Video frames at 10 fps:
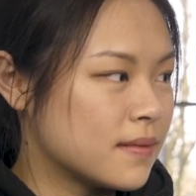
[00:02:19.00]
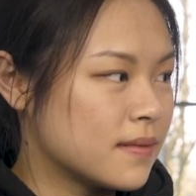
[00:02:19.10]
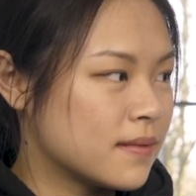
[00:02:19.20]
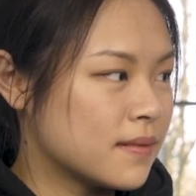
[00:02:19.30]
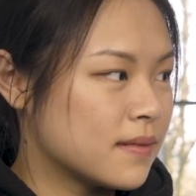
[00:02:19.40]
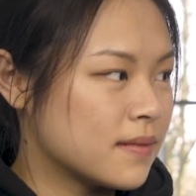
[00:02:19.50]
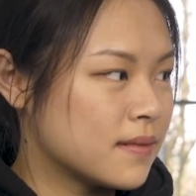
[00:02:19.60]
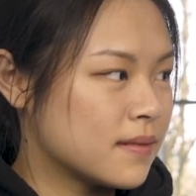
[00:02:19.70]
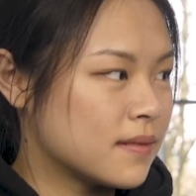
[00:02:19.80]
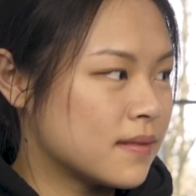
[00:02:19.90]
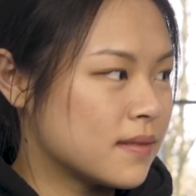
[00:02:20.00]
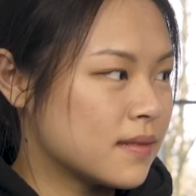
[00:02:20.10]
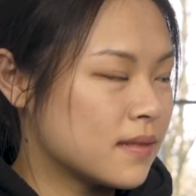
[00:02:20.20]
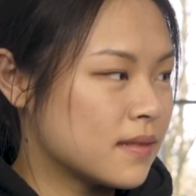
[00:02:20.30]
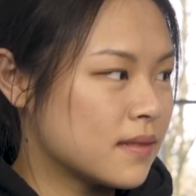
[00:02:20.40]

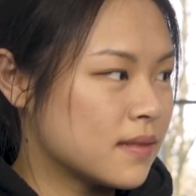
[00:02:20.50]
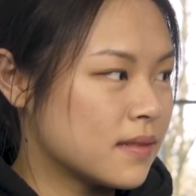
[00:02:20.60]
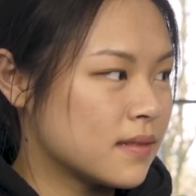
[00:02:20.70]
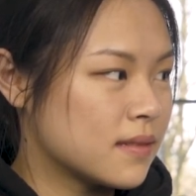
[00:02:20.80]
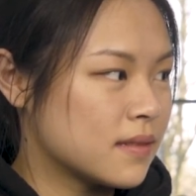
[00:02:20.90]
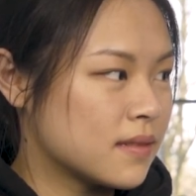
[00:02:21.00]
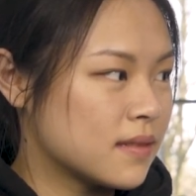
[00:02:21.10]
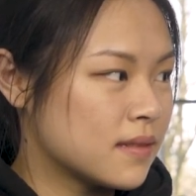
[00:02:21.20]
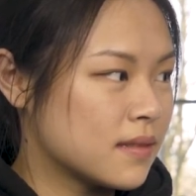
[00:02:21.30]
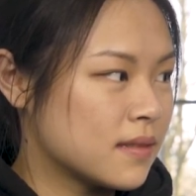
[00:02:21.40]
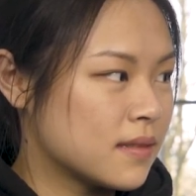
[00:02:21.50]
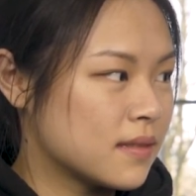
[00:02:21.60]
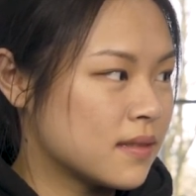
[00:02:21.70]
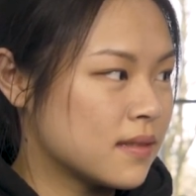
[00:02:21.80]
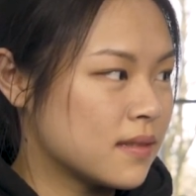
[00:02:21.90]

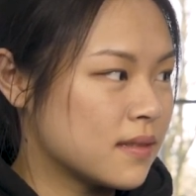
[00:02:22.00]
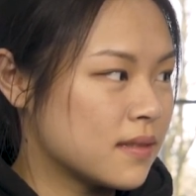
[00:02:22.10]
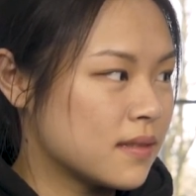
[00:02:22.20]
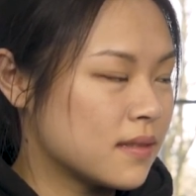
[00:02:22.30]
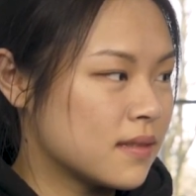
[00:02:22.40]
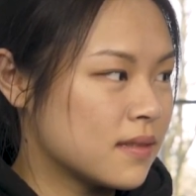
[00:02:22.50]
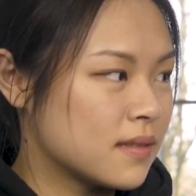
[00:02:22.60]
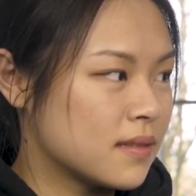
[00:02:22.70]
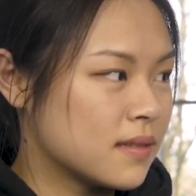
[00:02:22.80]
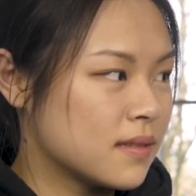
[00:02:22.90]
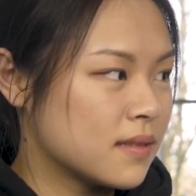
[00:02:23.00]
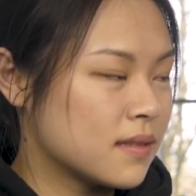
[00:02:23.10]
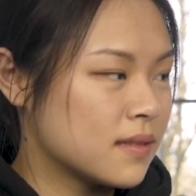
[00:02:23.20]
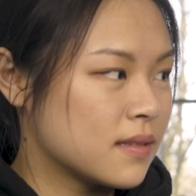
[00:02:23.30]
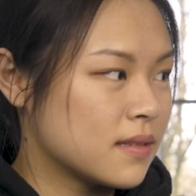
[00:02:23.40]

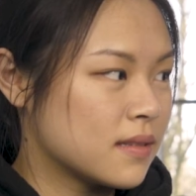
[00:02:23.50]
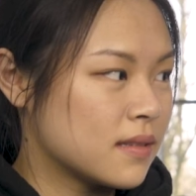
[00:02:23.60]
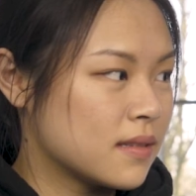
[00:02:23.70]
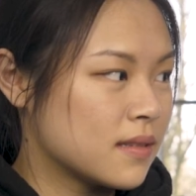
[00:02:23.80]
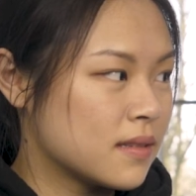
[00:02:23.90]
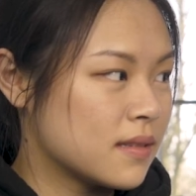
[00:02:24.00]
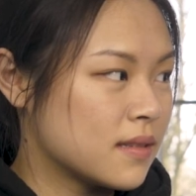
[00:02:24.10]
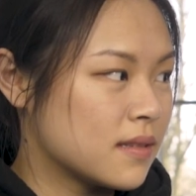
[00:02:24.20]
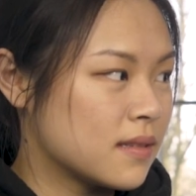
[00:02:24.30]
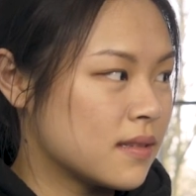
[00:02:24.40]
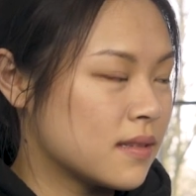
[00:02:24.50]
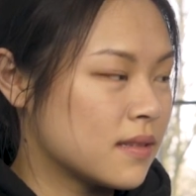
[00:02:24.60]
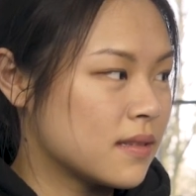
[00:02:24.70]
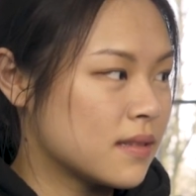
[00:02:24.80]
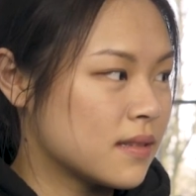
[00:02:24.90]

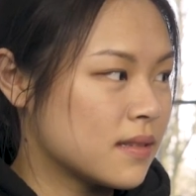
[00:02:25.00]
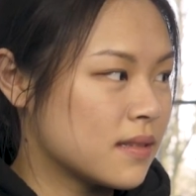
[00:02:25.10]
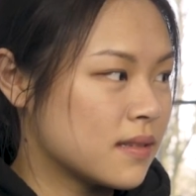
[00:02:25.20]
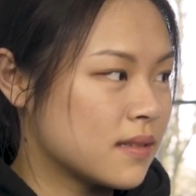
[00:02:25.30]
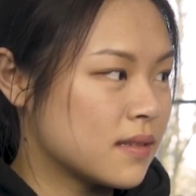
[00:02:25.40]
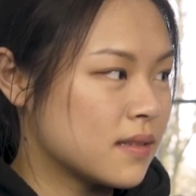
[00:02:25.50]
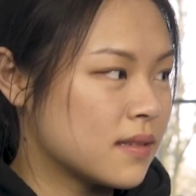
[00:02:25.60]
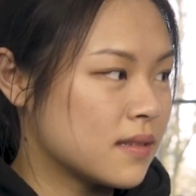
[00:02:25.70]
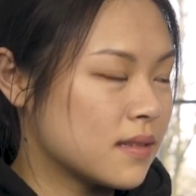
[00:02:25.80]
[no speech]